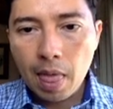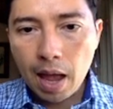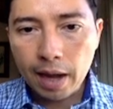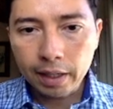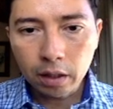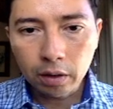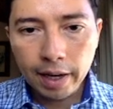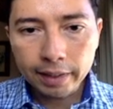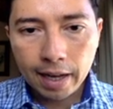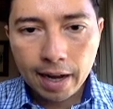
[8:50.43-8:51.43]
I can
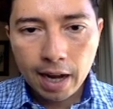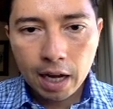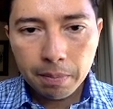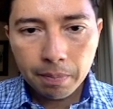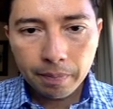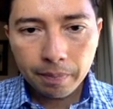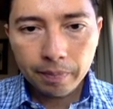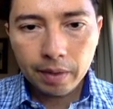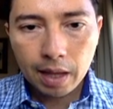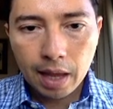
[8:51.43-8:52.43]
collect a name
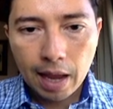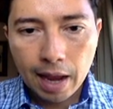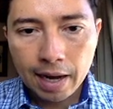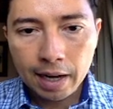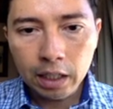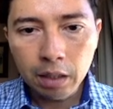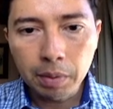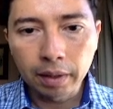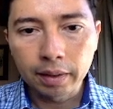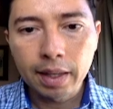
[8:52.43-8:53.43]
and an
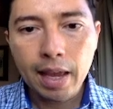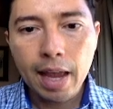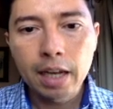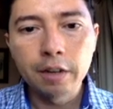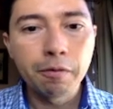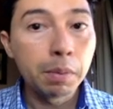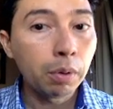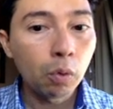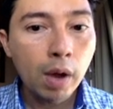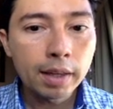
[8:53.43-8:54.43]
email. And if
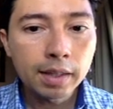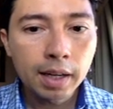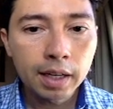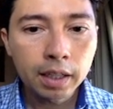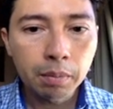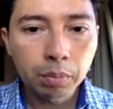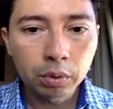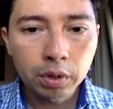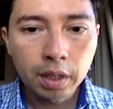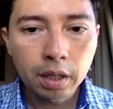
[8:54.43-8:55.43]
people want, they can
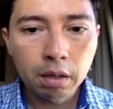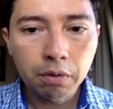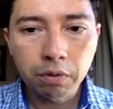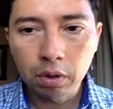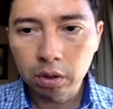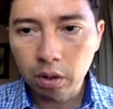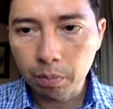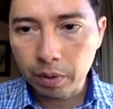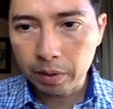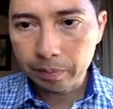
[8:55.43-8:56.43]
put their phone number.